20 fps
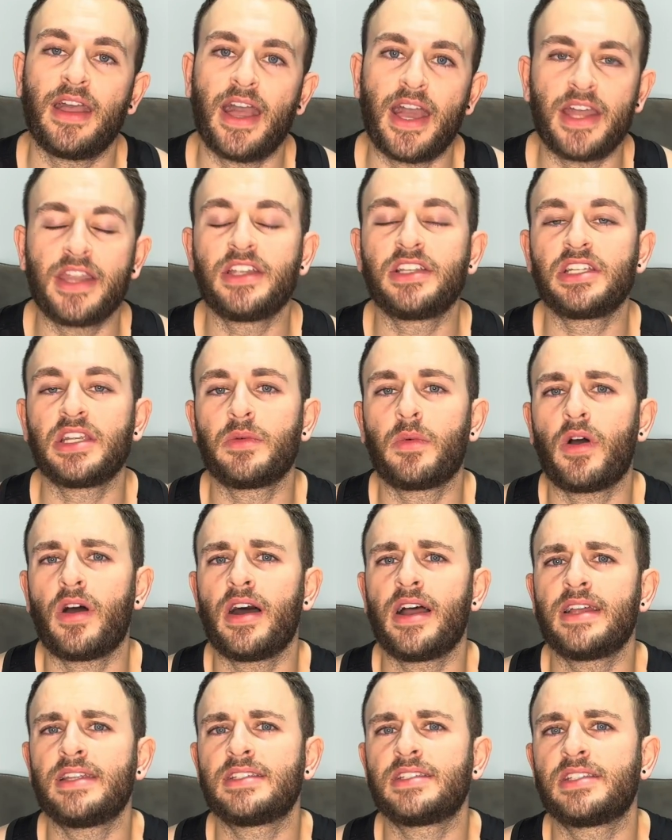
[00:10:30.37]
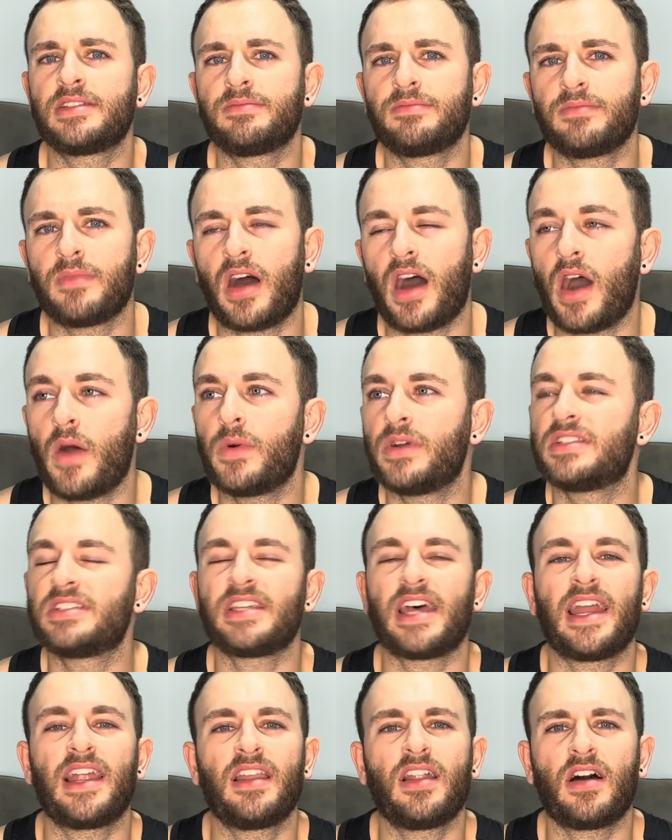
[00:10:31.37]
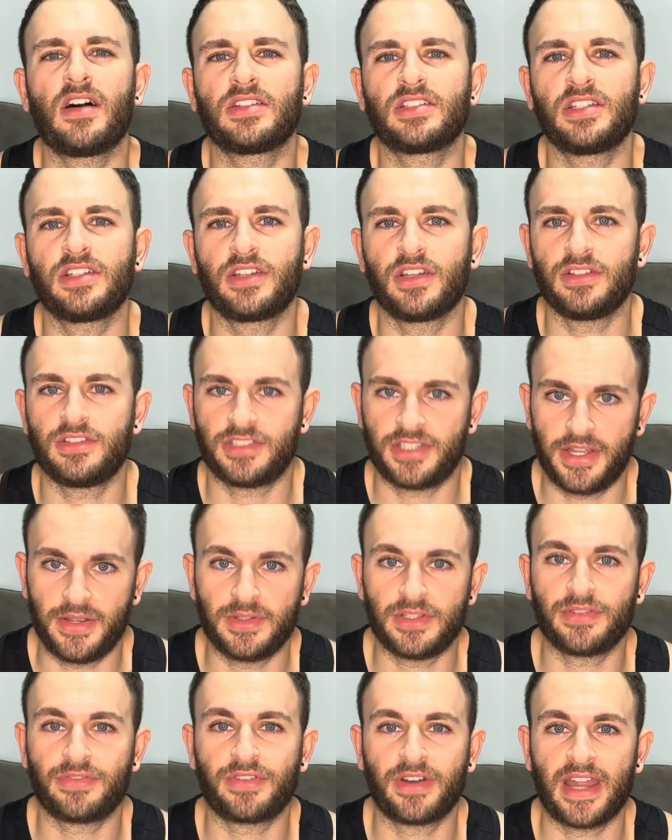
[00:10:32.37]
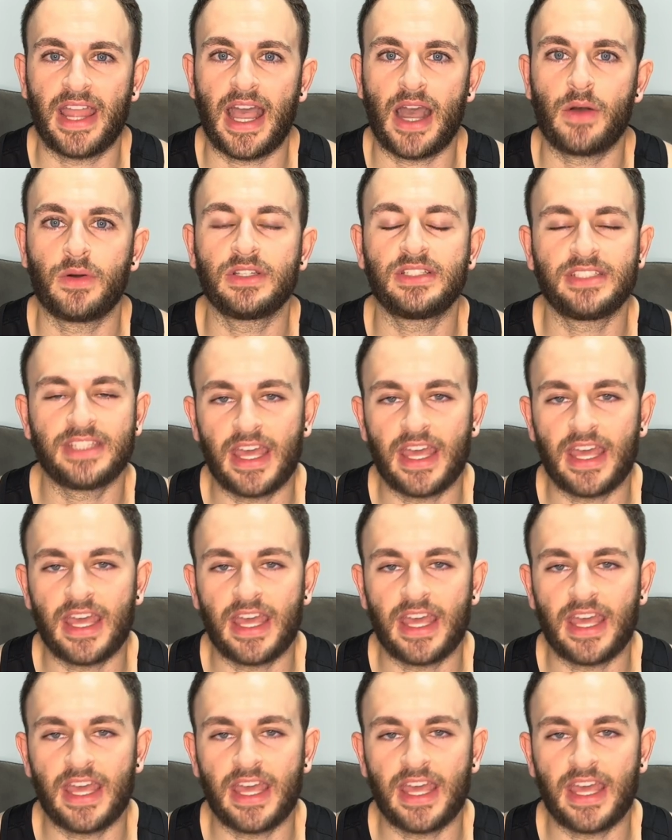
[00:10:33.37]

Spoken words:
Energy wise, I would say it lasts a good 2 to 3 hours,